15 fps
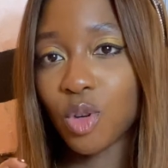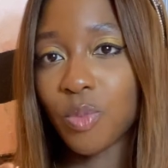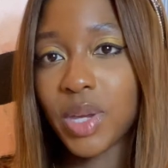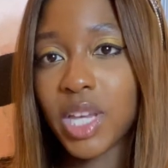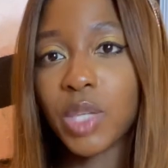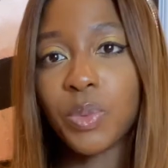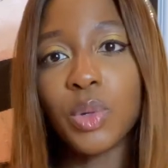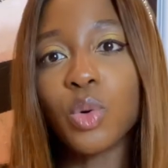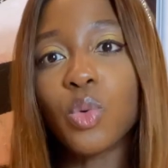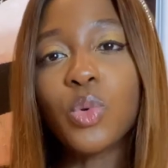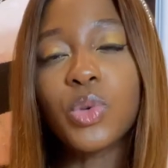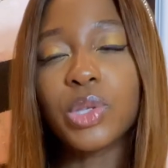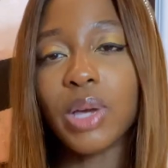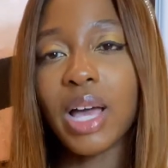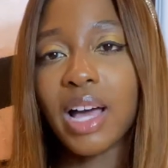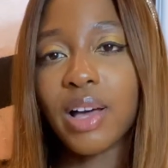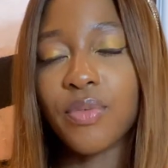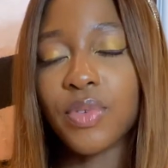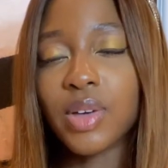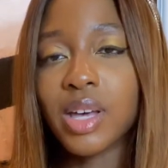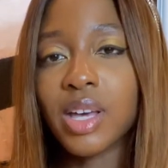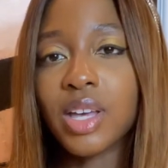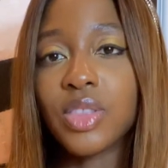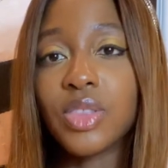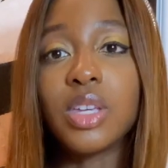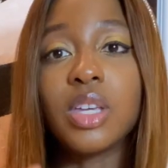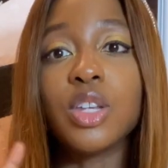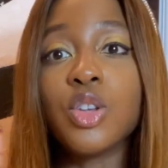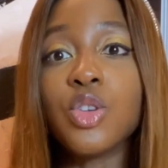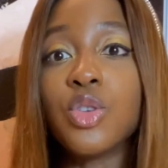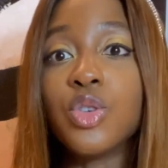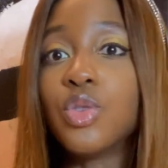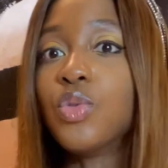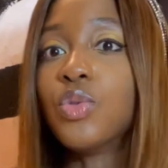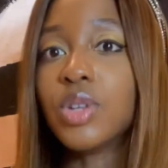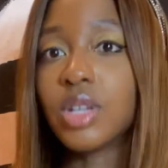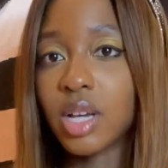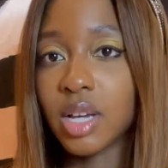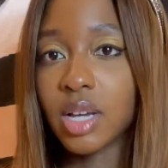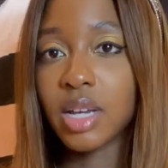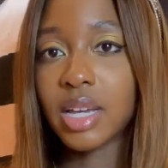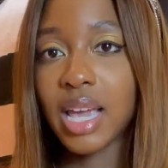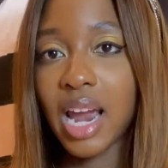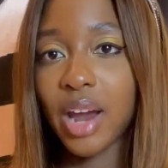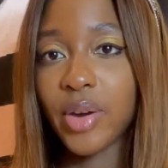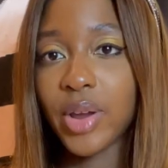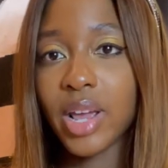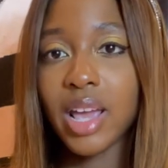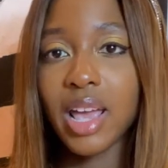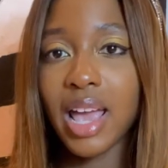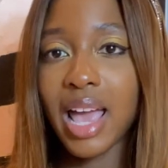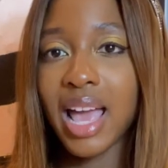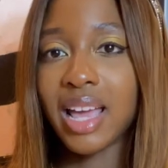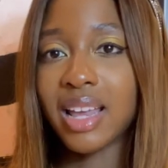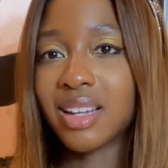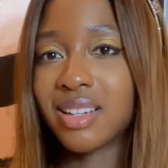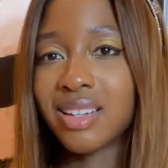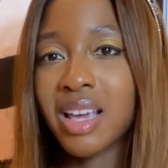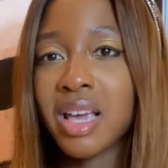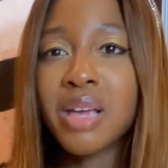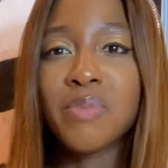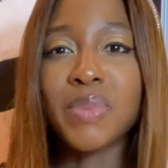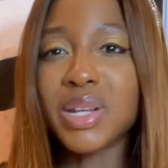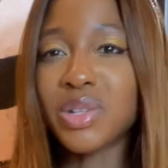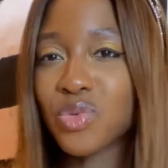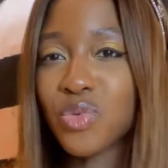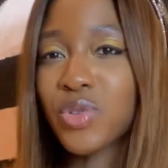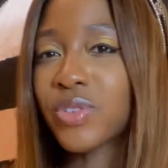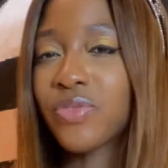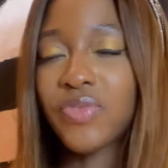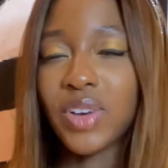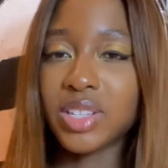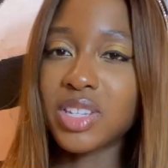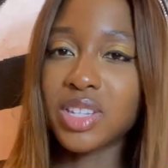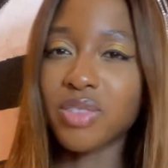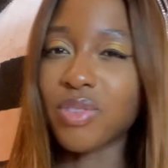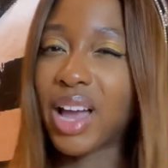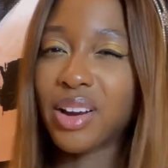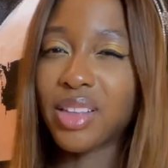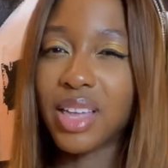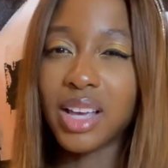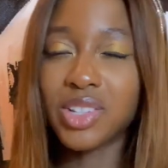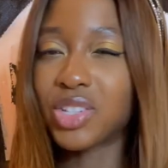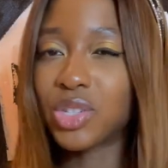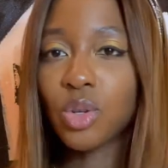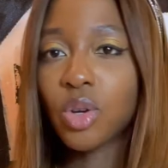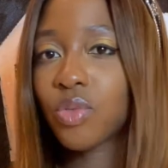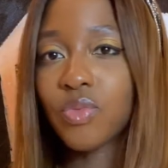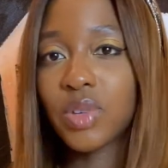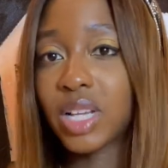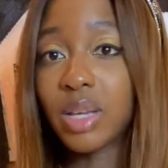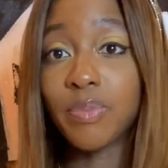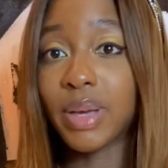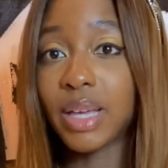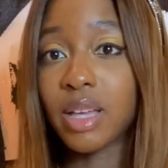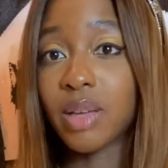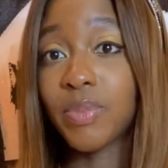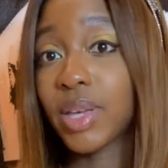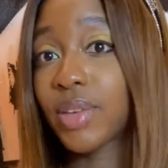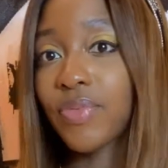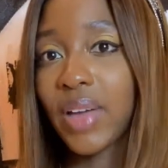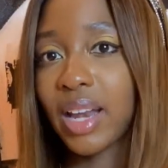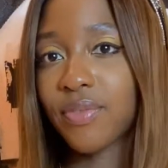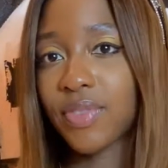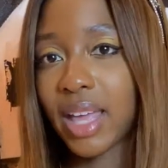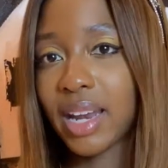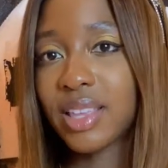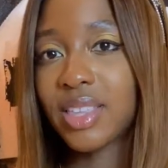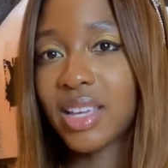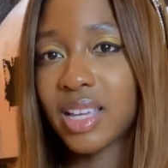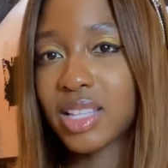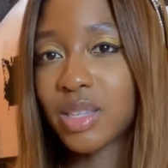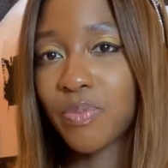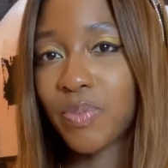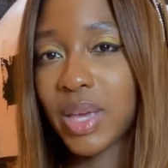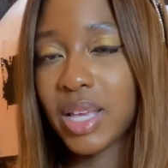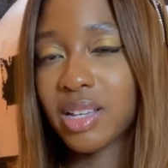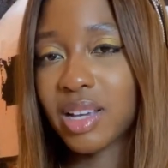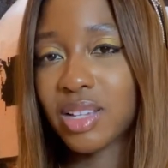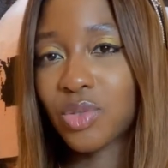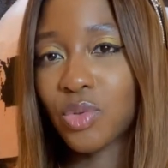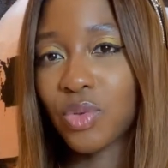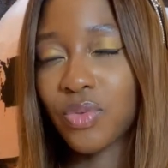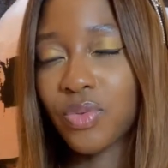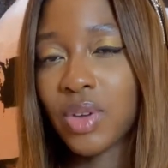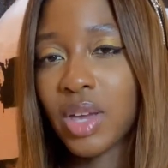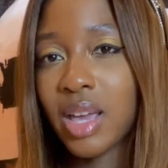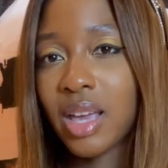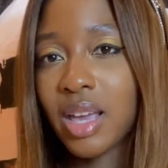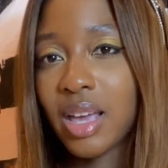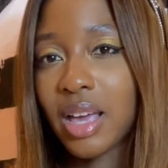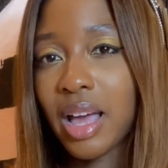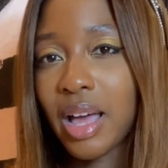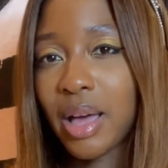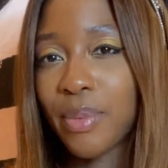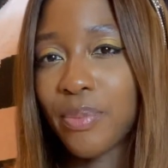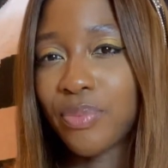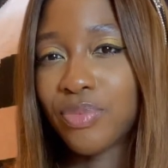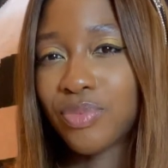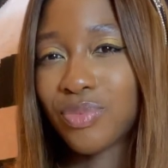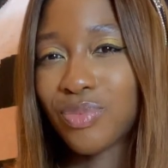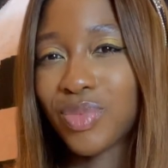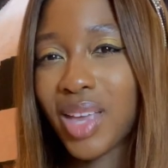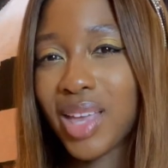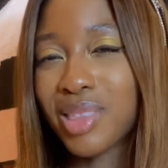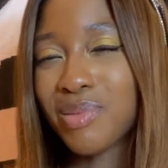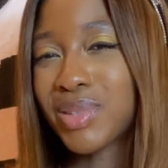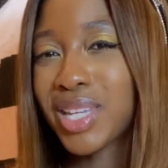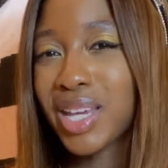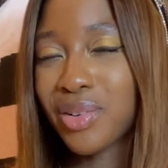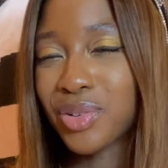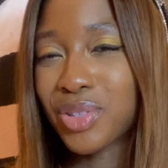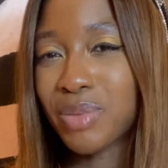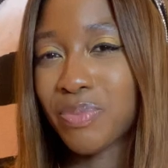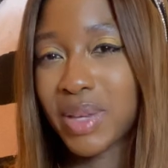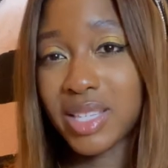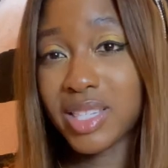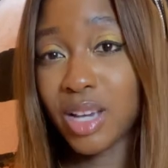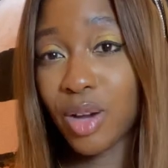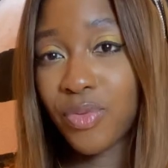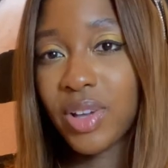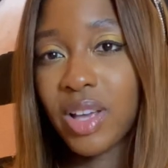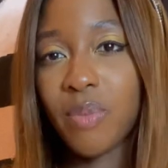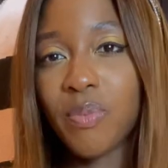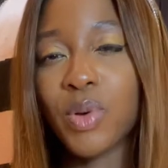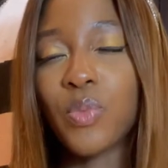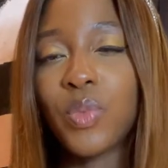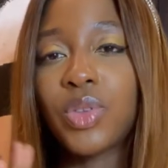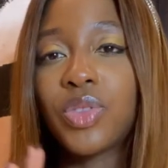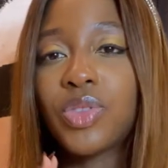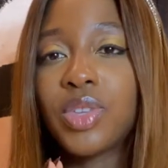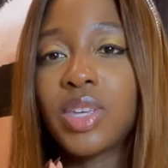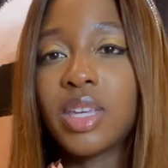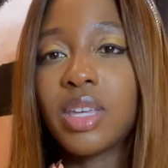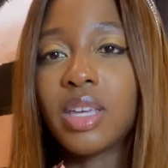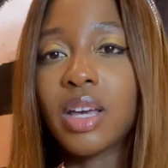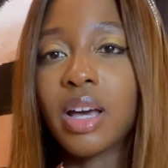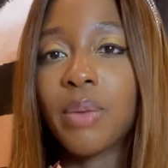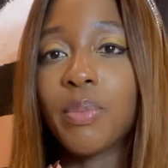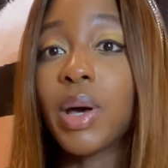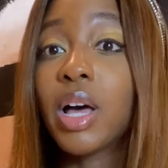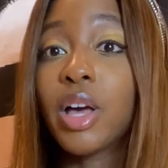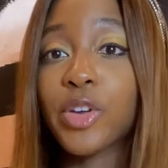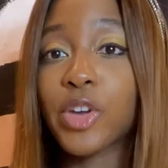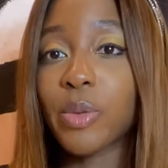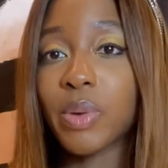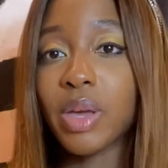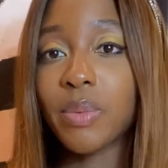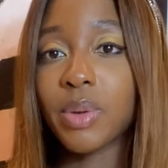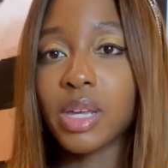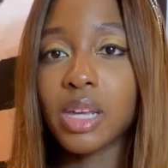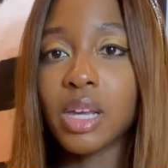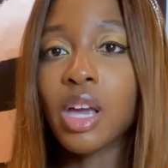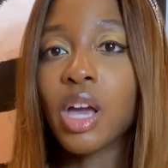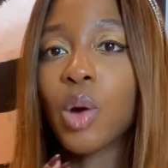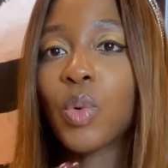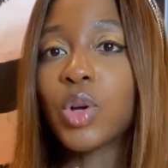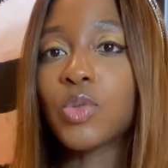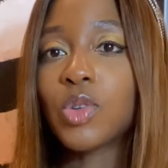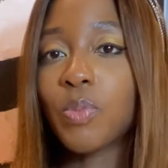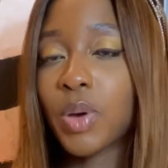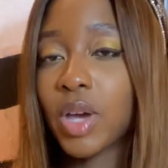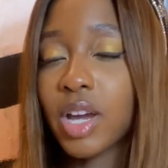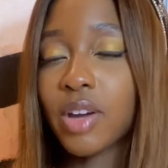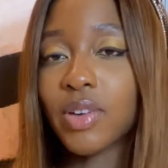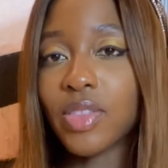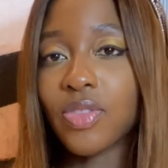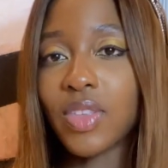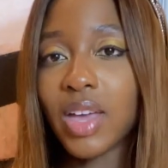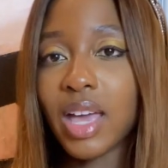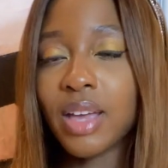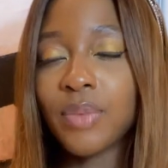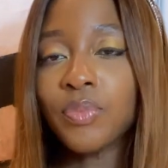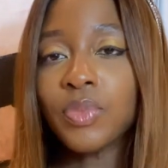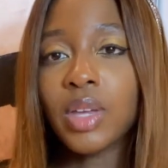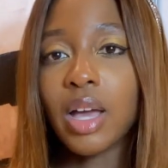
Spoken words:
because we also have the Nuna carrier, and my daughter fusses around in that. She's not really a big fan of that. I think it's a bit sort of, the material's a bit tougher, but with the Ergo baby, once we put her in there,